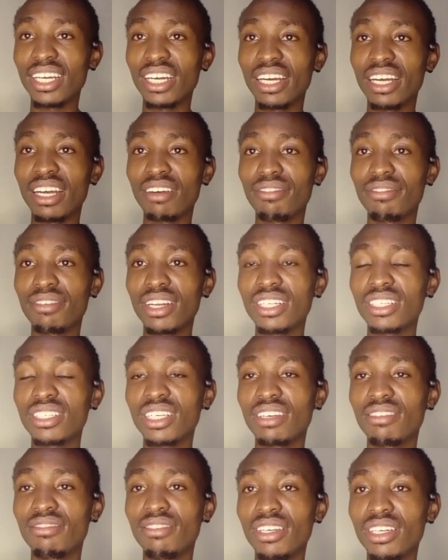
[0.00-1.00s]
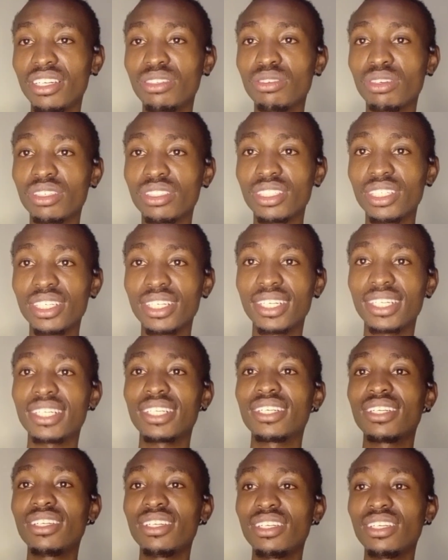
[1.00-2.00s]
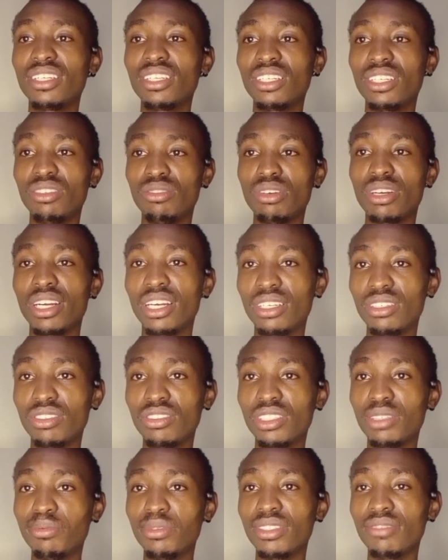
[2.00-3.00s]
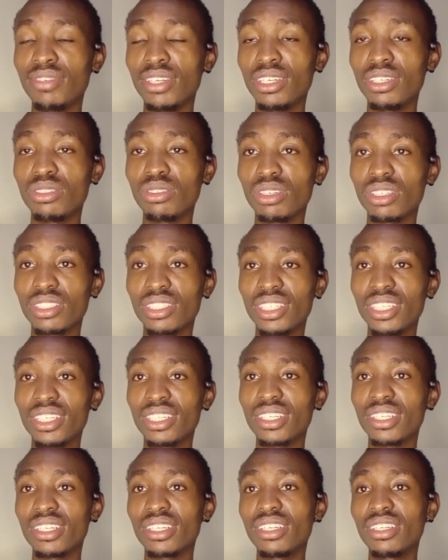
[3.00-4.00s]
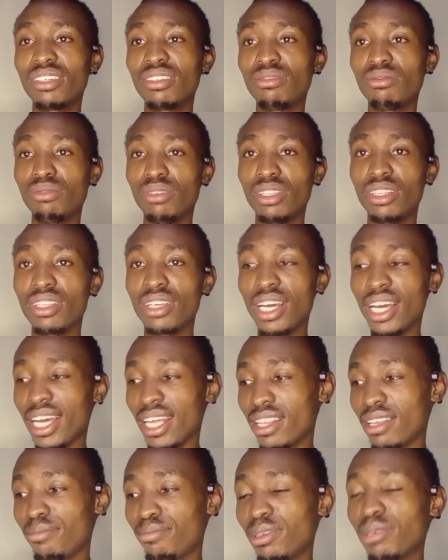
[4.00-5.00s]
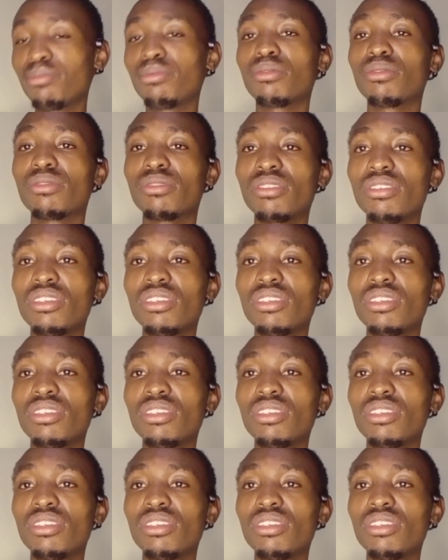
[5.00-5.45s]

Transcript: are very toxic, your relationship is very toxic with other people.